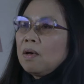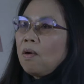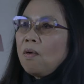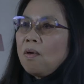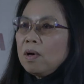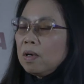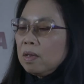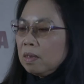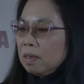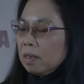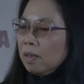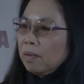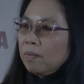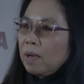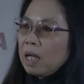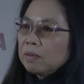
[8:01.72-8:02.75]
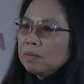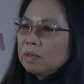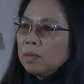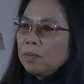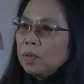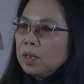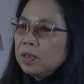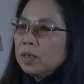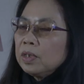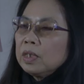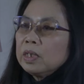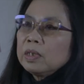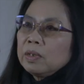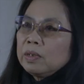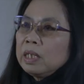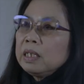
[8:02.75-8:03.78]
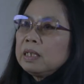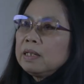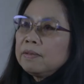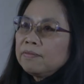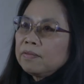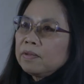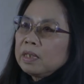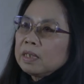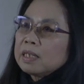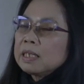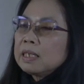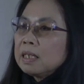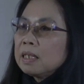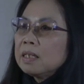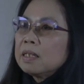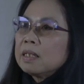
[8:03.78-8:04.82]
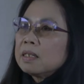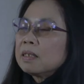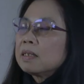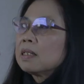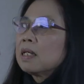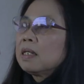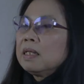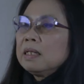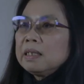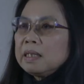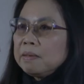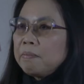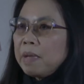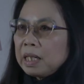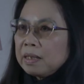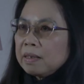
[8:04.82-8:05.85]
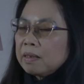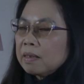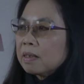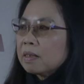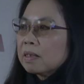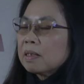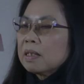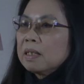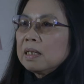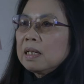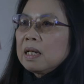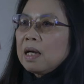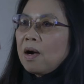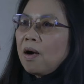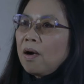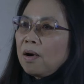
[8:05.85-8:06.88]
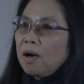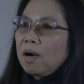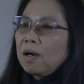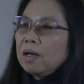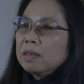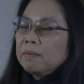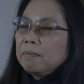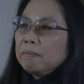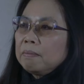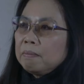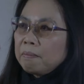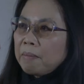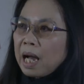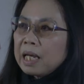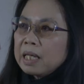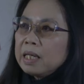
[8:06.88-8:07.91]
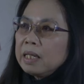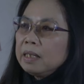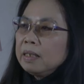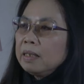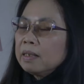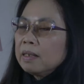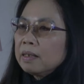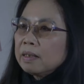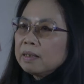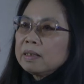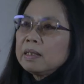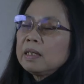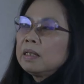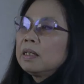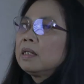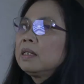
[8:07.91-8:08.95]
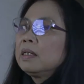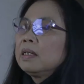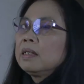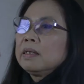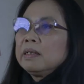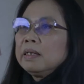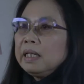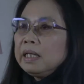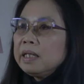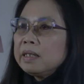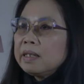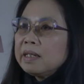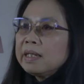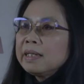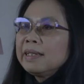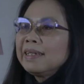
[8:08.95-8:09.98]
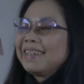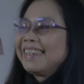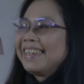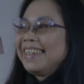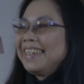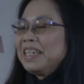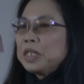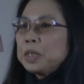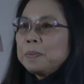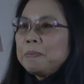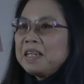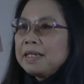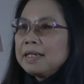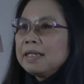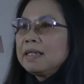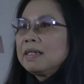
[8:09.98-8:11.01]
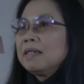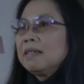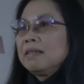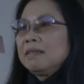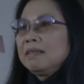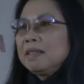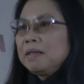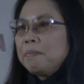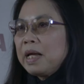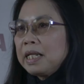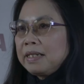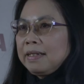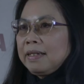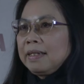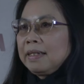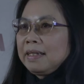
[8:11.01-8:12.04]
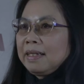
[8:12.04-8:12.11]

all around the world, you know, in different cities, Tibetans are buying, thinking, eating, speaking Tibetan.